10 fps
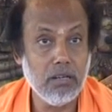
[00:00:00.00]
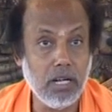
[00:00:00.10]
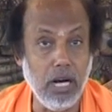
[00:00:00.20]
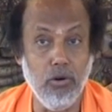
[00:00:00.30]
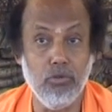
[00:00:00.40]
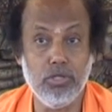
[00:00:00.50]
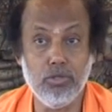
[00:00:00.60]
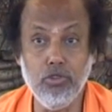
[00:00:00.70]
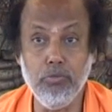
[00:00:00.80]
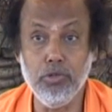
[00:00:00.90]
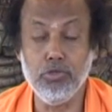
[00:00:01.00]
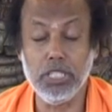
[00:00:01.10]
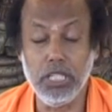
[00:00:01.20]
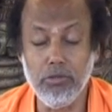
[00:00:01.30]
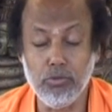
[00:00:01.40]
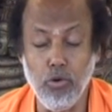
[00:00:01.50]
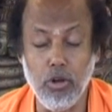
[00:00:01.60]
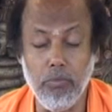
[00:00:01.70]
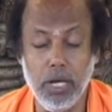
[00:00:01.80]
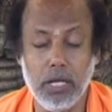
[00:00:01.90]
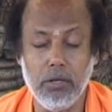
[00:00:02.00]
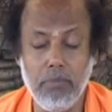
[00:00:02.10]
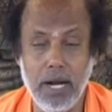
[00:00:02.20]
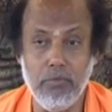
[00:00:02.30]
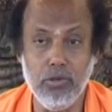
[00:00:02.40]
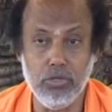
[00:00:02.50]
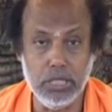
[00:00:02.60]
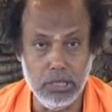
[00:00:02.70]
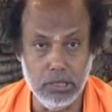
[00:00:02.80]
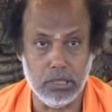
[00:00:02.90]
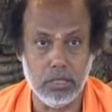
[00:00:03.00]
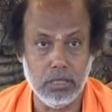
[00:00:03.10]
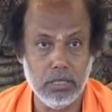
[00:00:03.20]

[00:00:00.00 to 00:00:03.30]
Cow with good music gives more milk, with bad music, yuck.